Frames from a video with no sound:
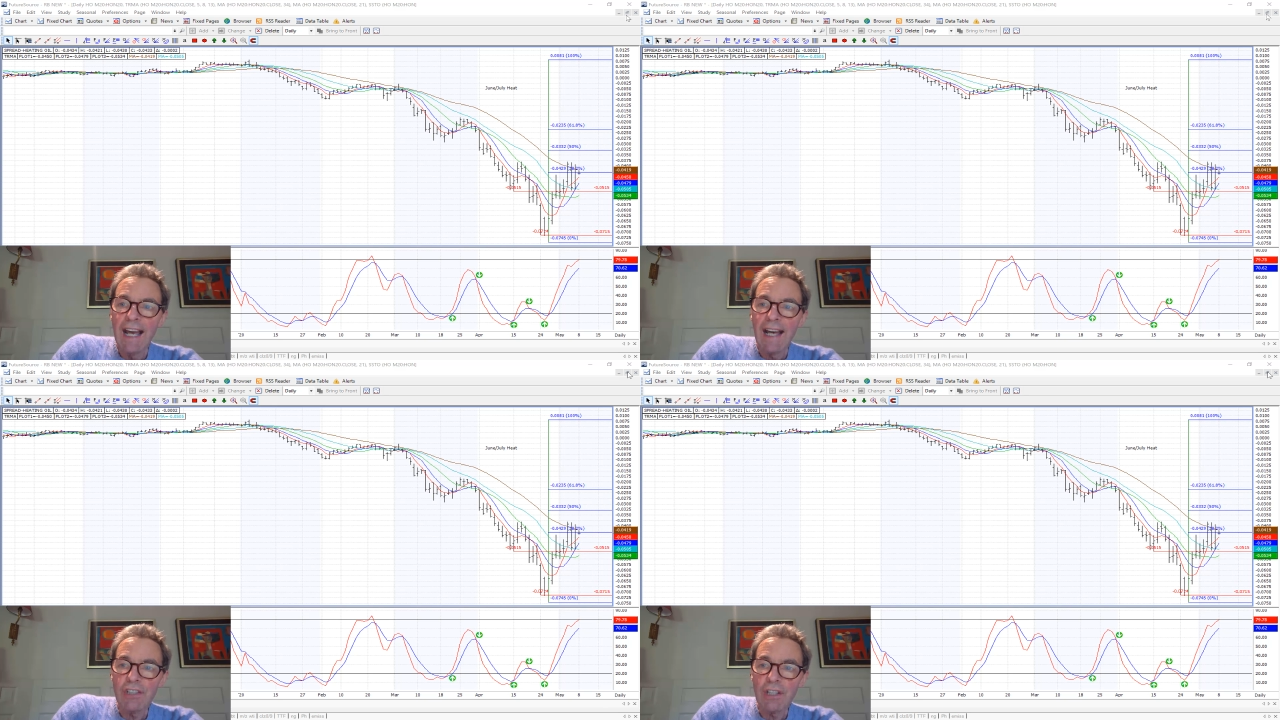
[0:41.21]

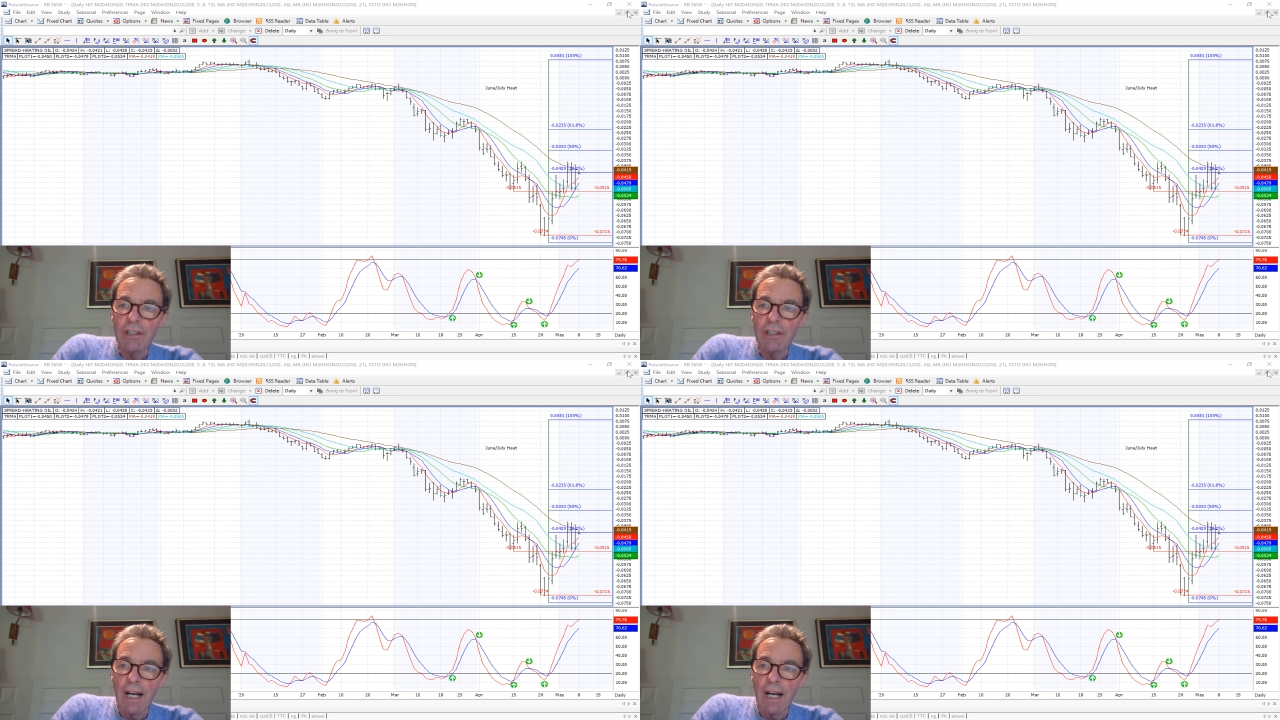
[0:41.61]
and
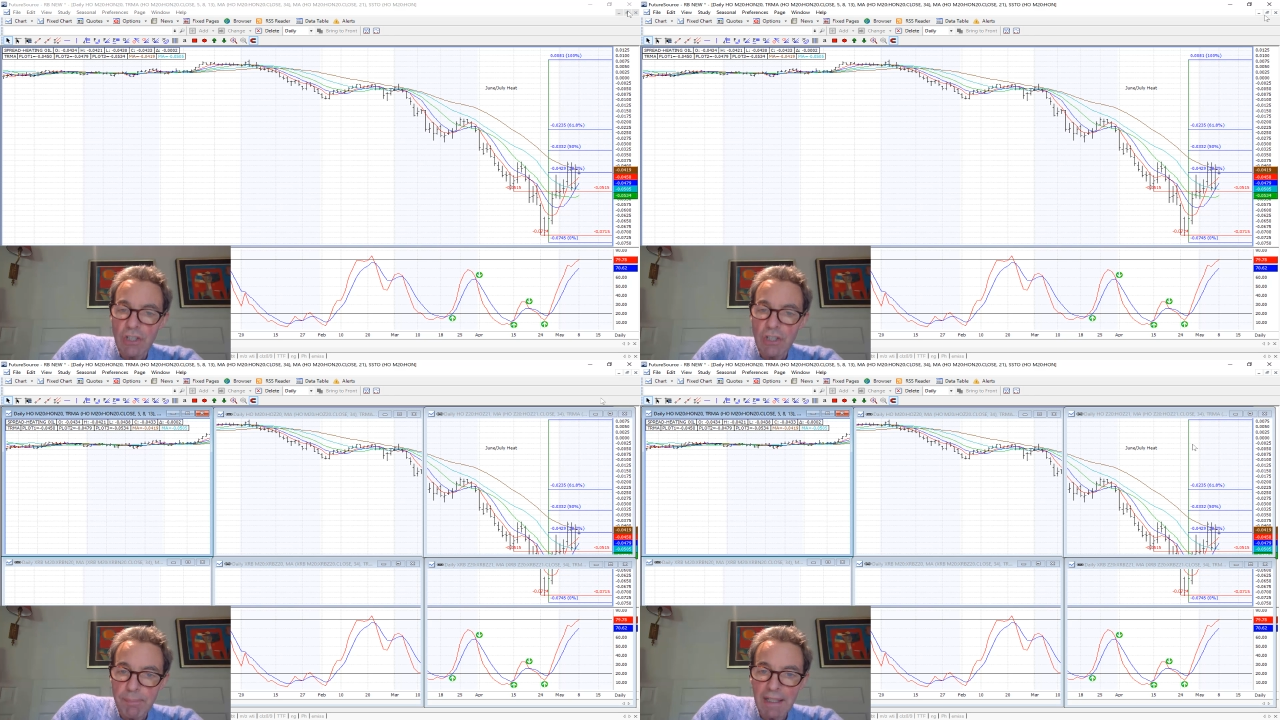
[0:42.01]
so I
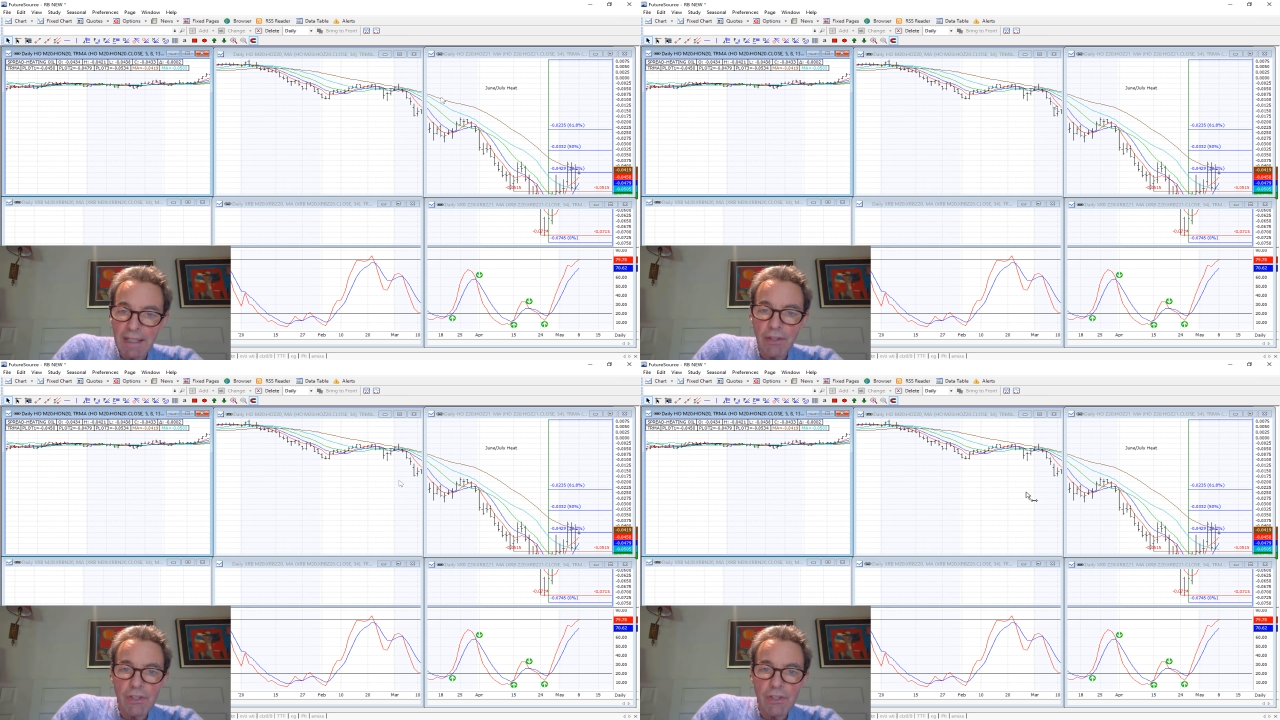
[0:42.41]

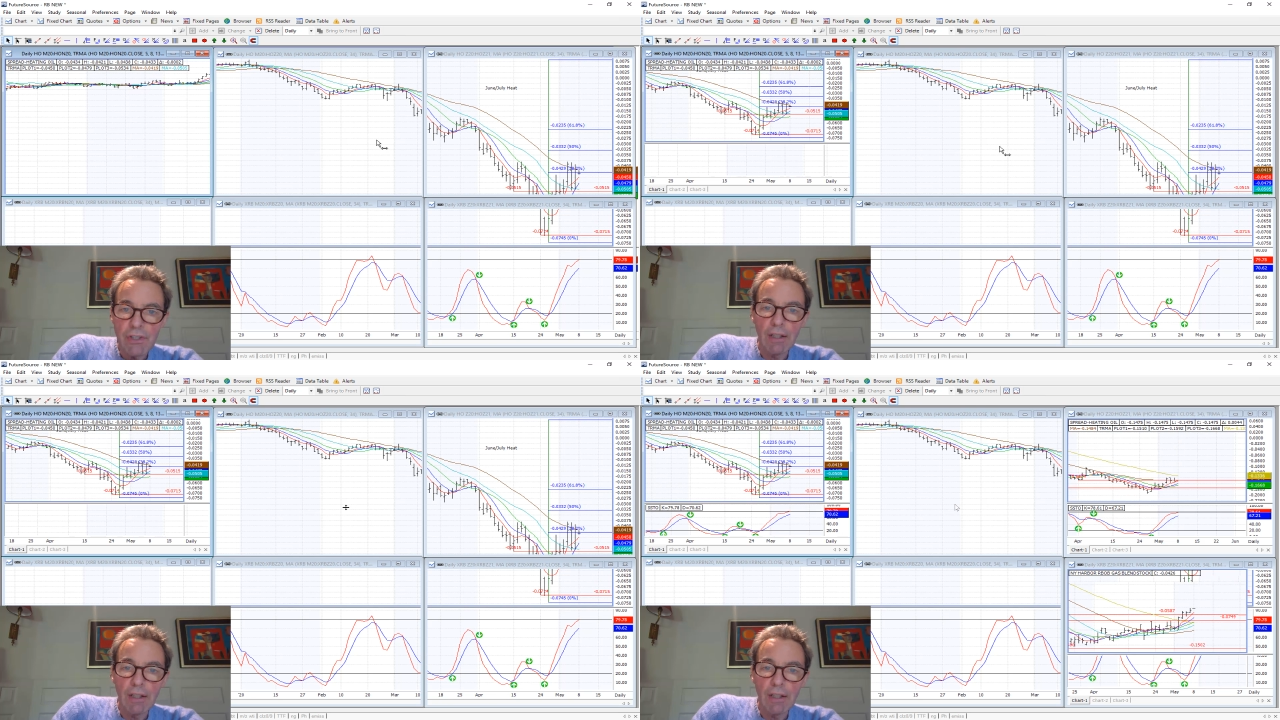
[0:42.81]
suspect that this
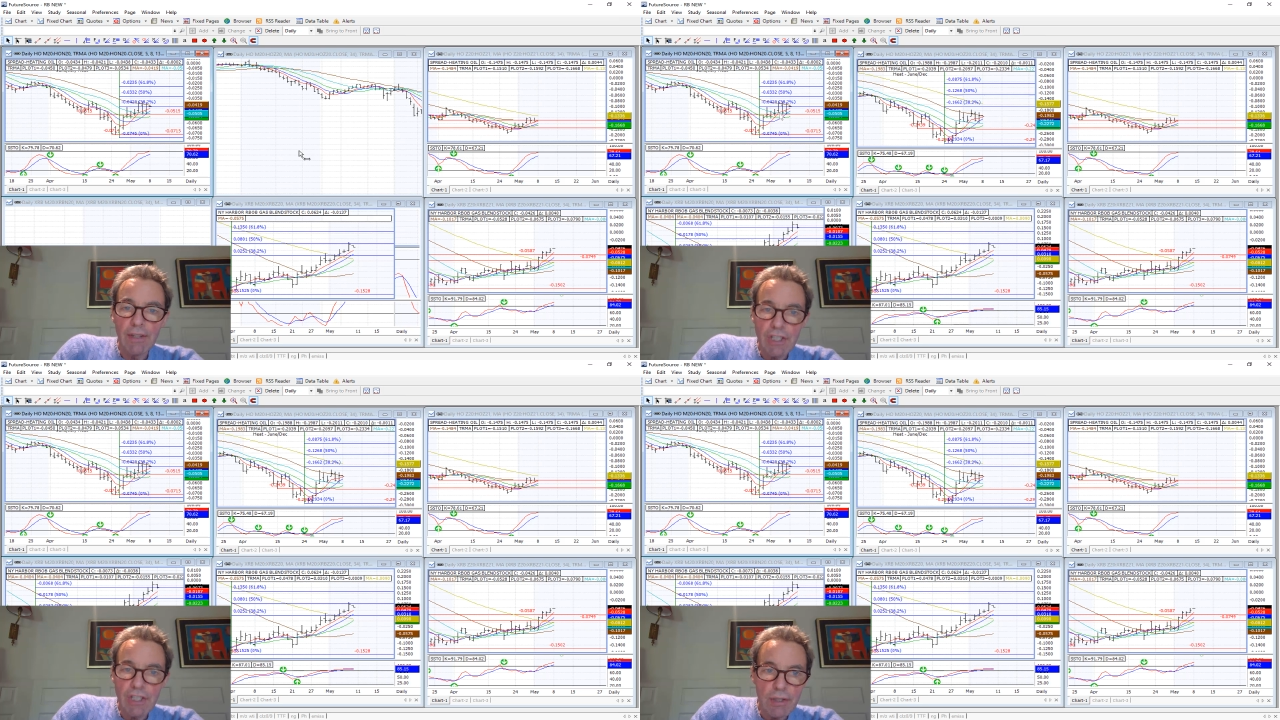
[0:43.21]

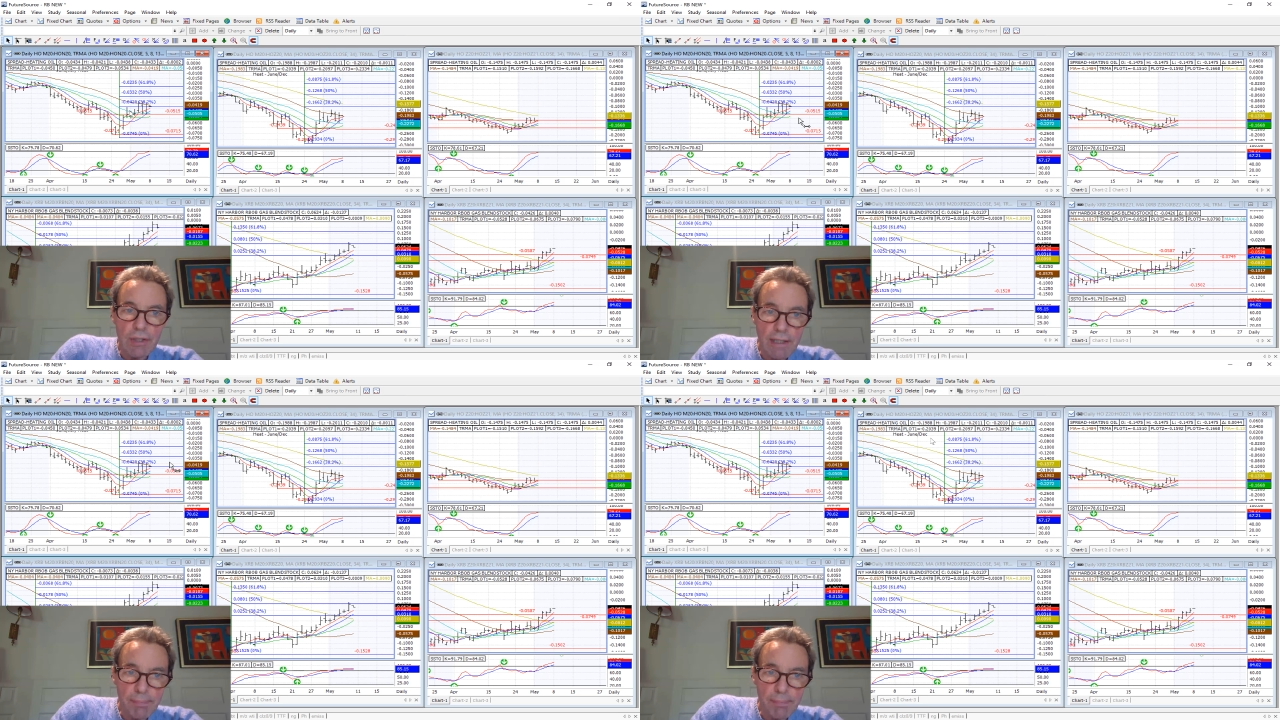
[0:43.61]

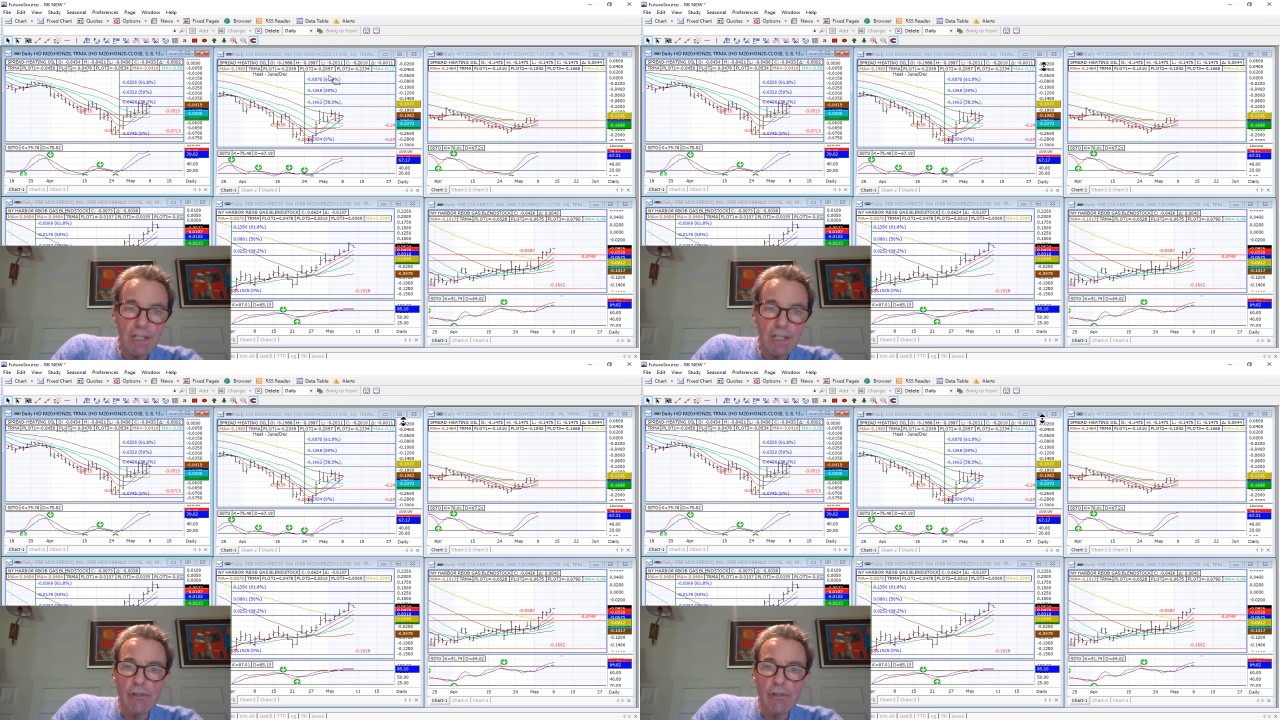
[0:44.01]

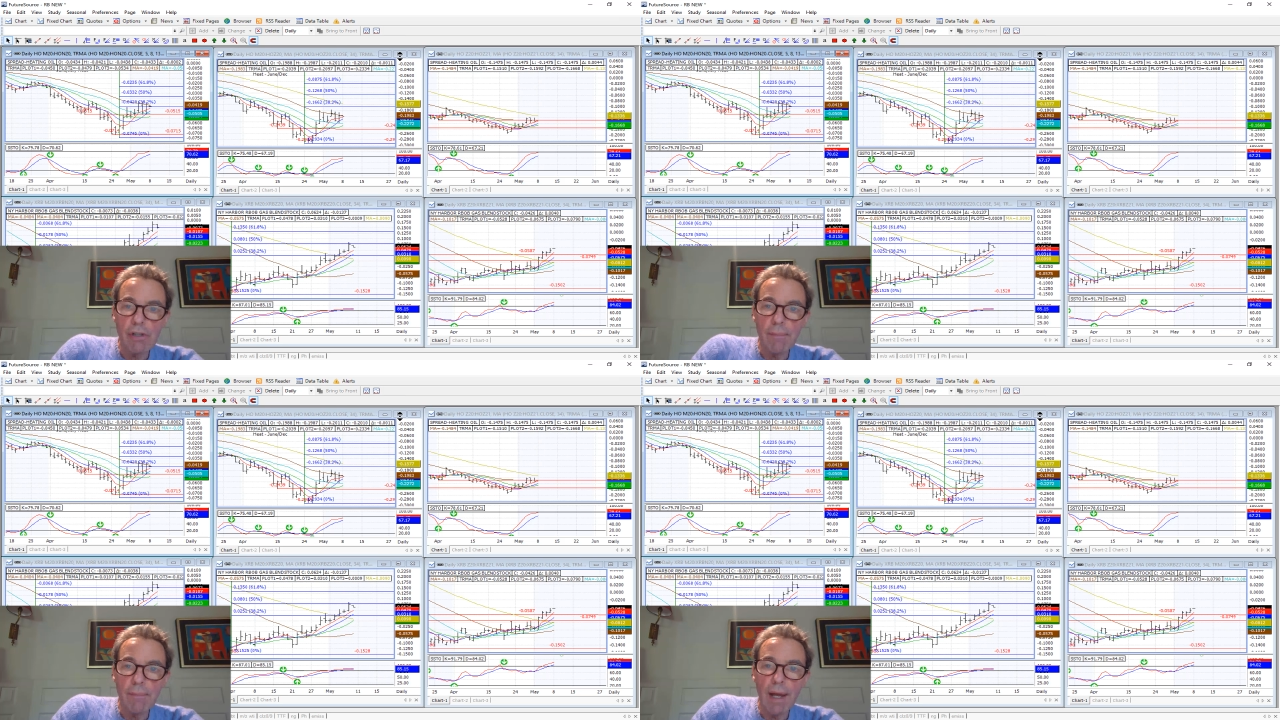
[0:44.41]
particular
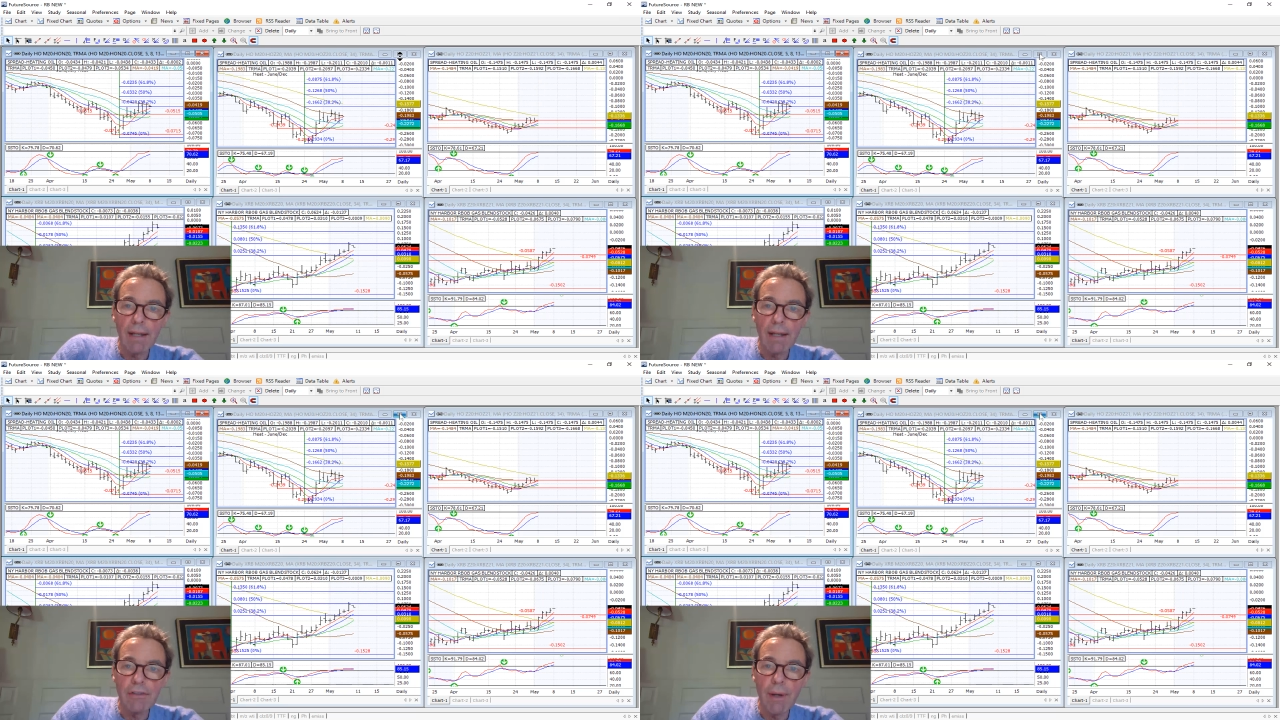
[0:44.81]
instrument
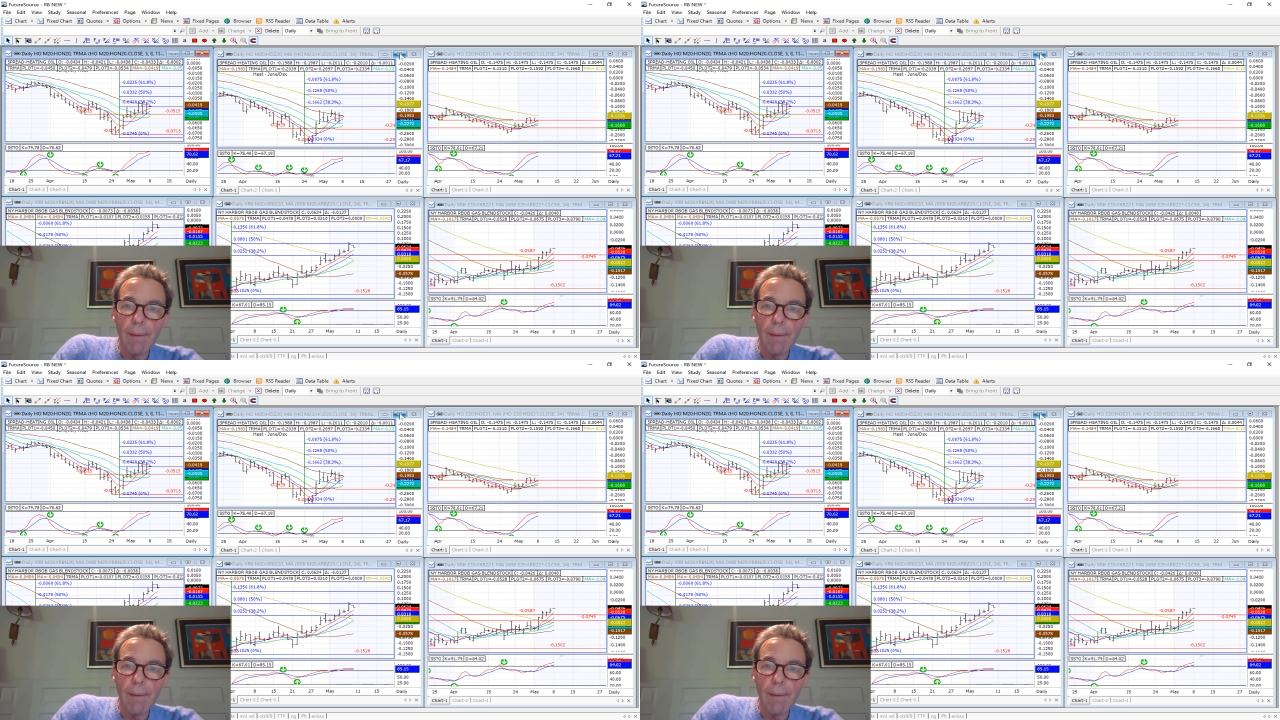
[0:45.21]
might